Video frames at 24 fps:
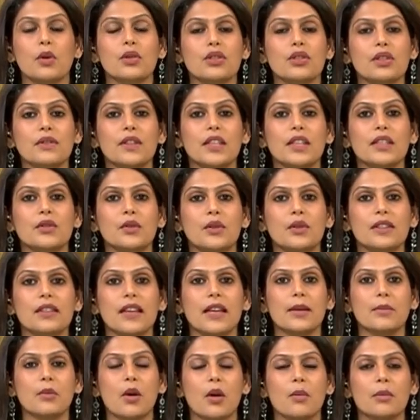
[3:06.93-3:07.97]
Most of these
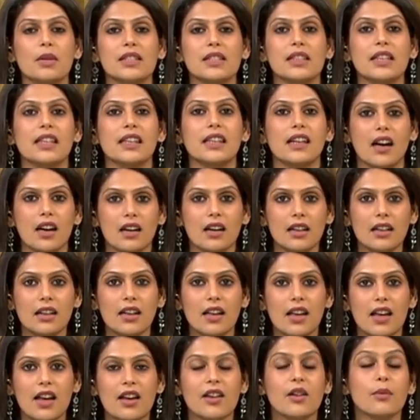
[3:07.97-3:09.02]
suicide bombers are young.
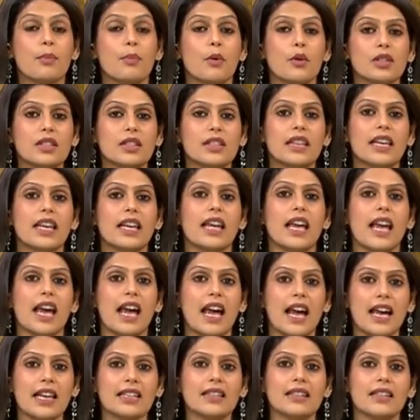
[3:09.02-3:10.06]
Reports say
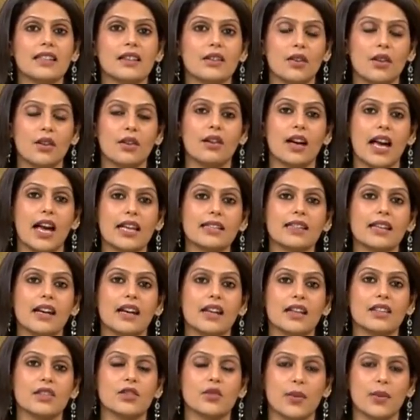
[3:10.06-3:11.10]
as
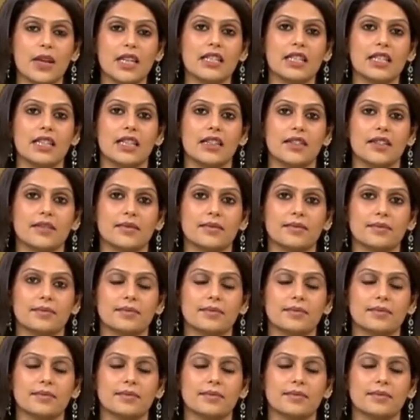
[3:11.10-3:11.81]
young as 20.